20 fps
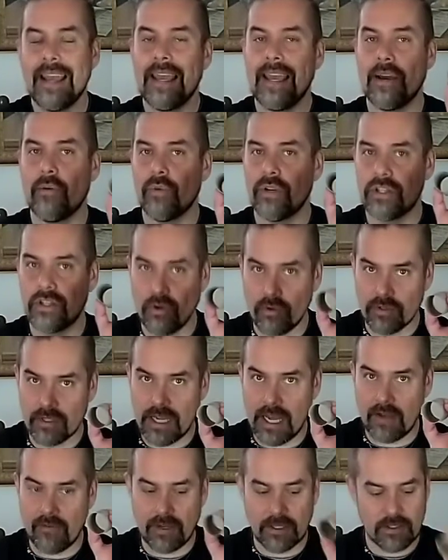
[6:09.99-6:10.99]
Here we
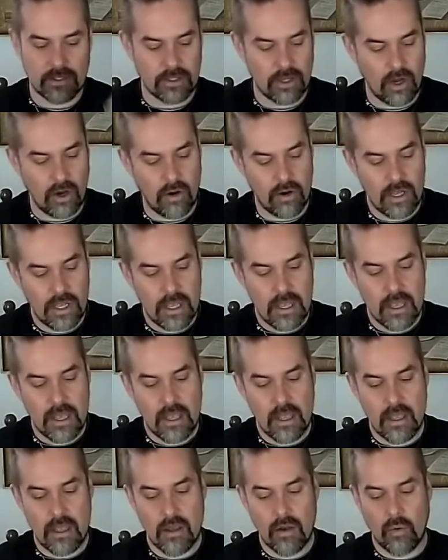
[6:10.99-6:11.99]
don't have it. So
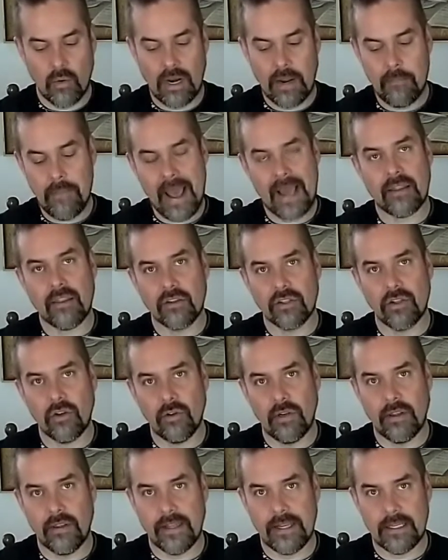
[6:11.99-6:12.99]
when I pack the
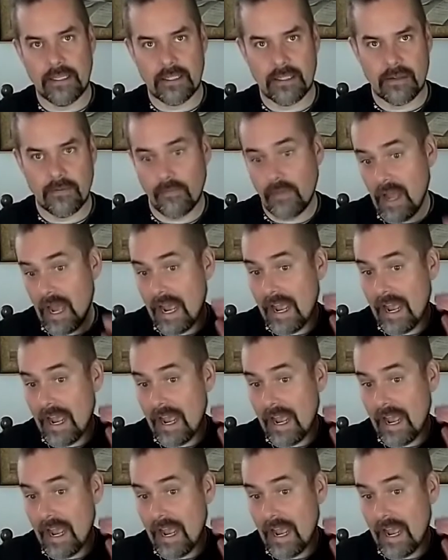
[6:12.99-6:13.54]
soil in this,